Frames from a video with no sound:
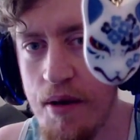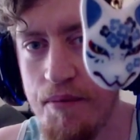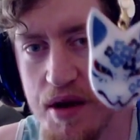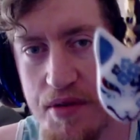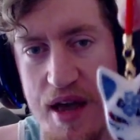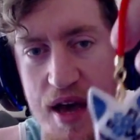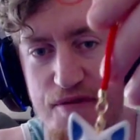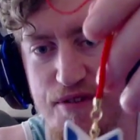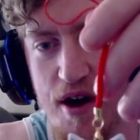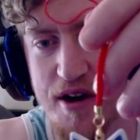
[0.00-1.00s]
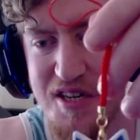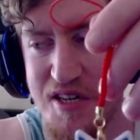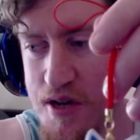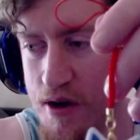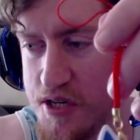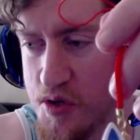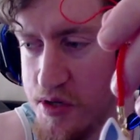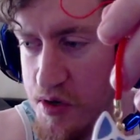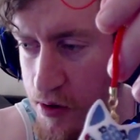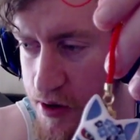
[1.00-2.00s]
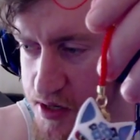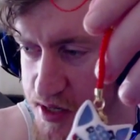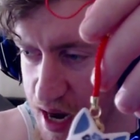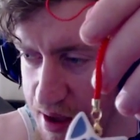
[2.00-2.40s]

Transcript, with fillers: Yeah, they had foxes, all sorts of ones, and they